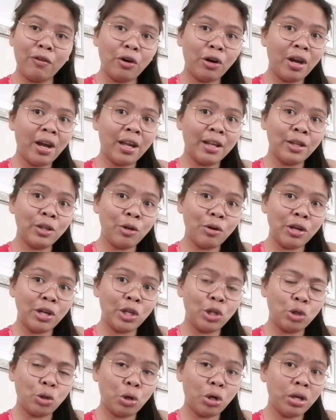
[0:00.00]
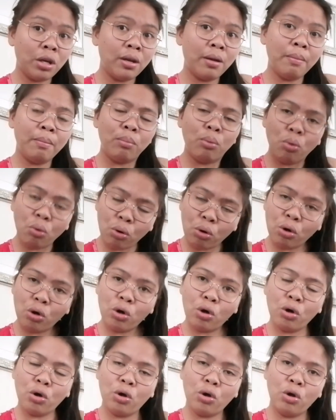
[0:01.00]
forgot to return the book
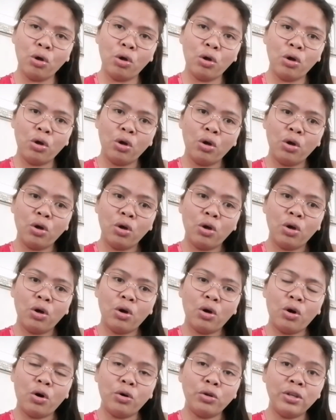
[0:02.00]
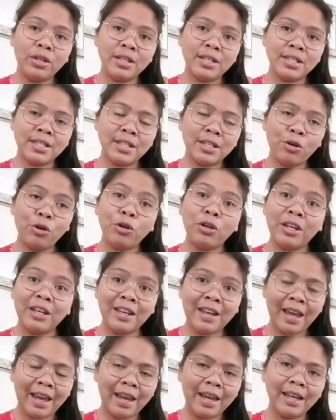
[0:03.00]
on the
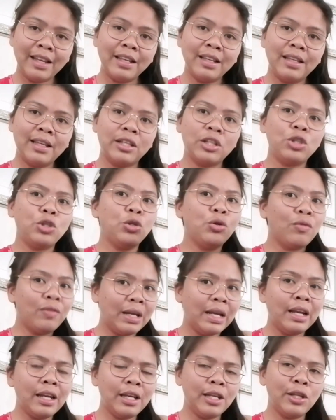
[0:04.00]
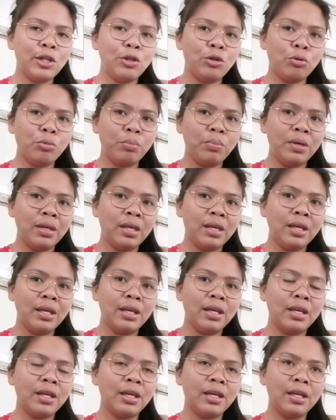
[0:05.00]
date that you really need
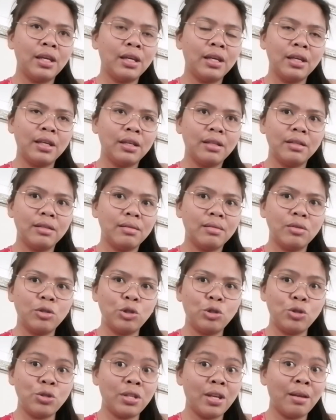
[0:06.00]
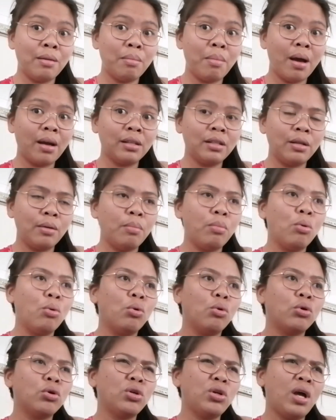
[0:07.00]
to send back the
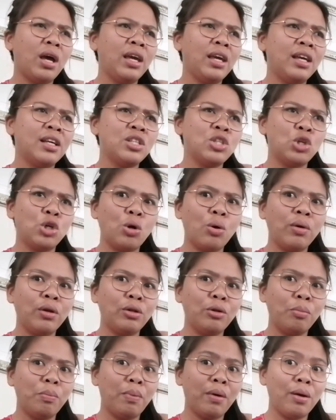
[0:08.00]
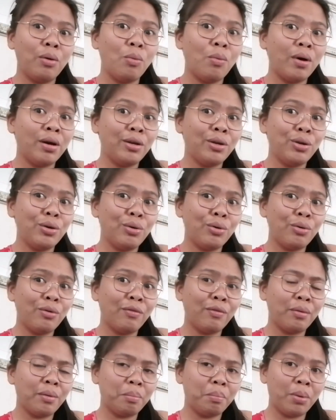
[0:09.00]
book, I guess you're going to pay €1
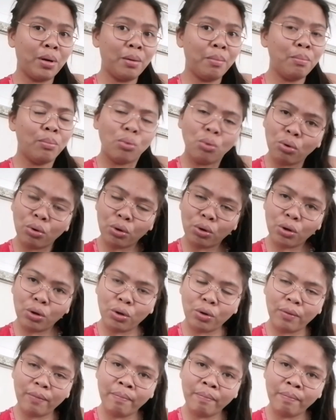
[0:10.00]
per book